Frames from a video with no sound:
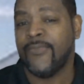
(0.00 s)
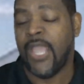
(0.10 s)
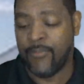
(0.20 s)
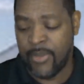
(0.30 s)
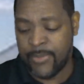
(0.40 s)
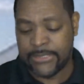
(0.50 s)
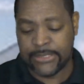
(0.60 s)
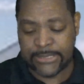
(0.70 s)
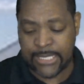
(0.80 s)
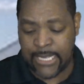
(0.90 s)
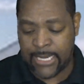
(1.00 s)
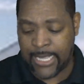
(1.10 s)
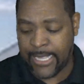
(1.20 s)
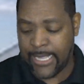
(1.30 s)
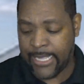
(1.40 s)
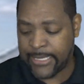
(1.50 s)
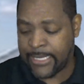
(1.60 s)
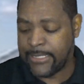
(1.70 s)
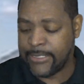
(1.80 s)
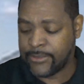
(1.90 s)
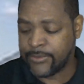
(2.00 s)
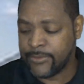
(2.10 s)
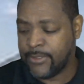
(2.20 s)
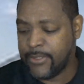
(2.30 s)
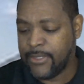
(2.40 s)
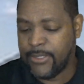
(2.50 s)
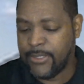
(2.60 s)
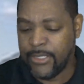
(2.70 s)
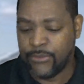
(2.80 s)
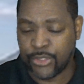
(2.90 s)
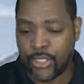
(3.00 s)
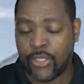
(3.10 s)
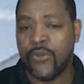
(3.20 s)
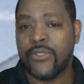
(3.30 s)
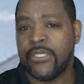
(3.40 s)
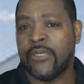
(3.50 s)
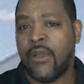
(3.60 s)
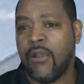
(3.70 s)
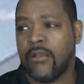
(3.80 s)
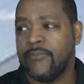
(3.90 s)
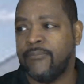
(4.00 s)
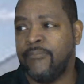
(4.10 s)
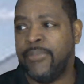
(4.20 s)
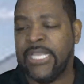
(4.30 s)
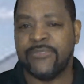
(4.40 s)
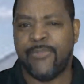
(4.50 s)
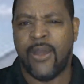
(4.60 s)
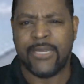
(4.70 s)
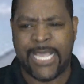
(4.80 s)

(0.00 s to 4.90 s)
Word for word: I remember as a child, I had a little, it was a glow in the dark baseball.